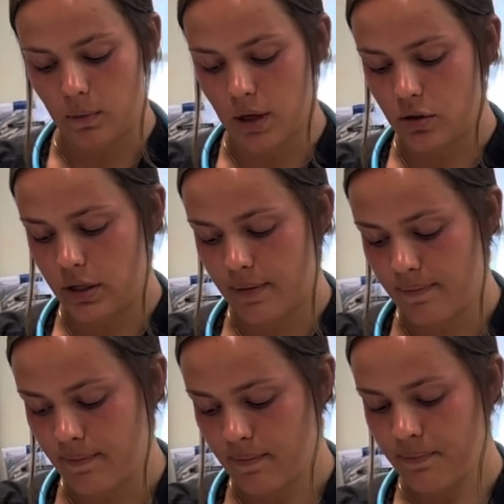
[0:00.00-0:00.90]
quadrant.
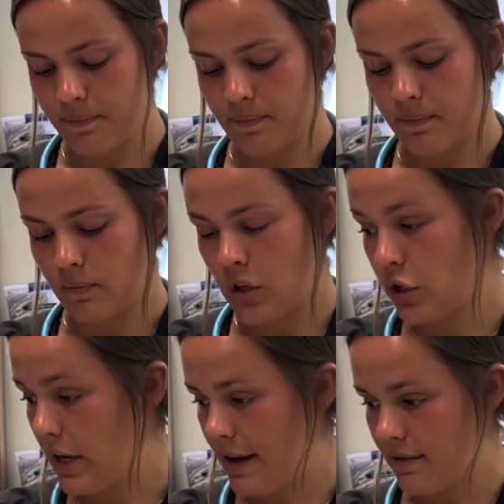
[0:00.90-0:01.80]

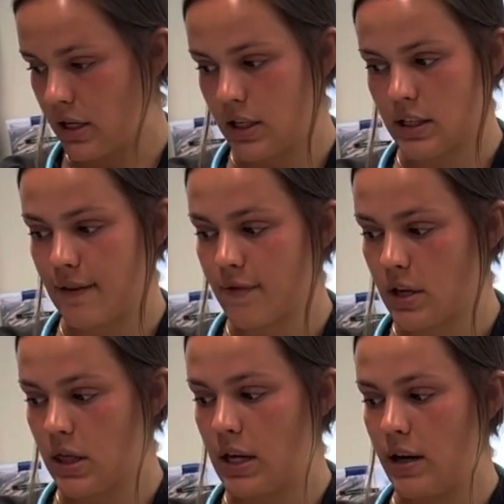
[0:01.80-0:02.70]
You don't have any
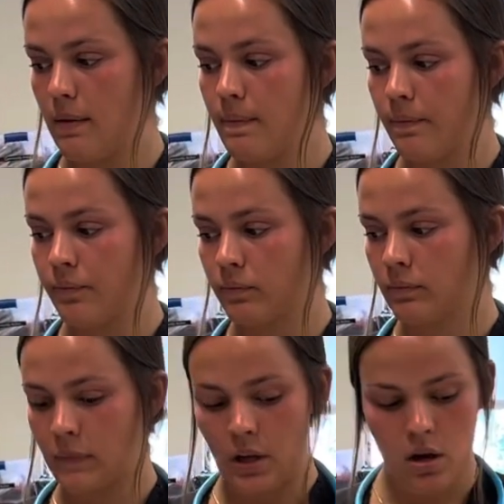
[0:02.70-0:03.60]
discomfort there?
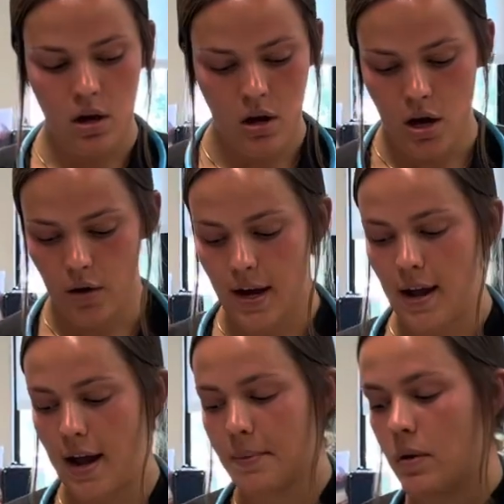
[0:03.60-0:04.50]
Okay,
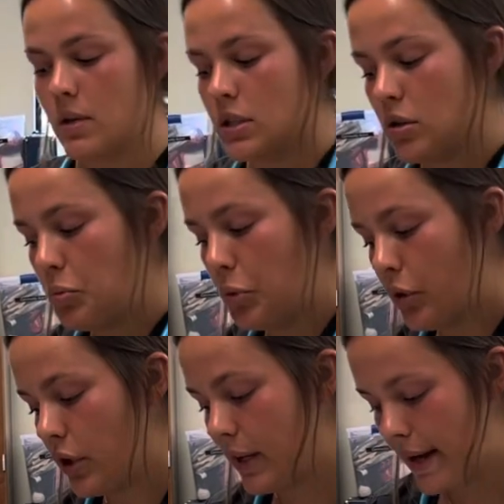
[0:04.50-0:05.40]
I'm going to
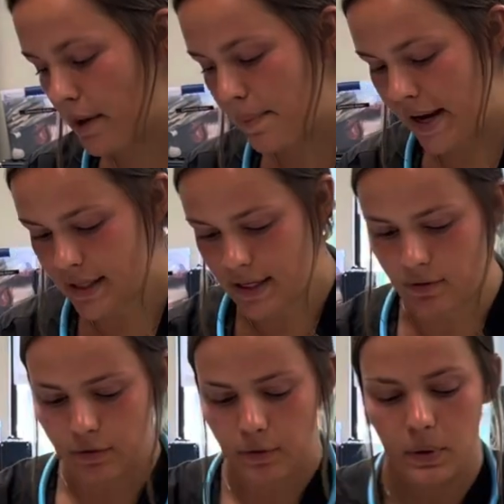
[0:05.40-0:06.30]
pull your gown back
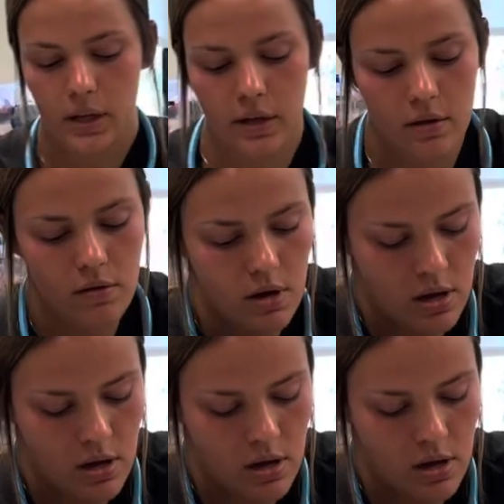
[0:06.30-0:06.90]
down for you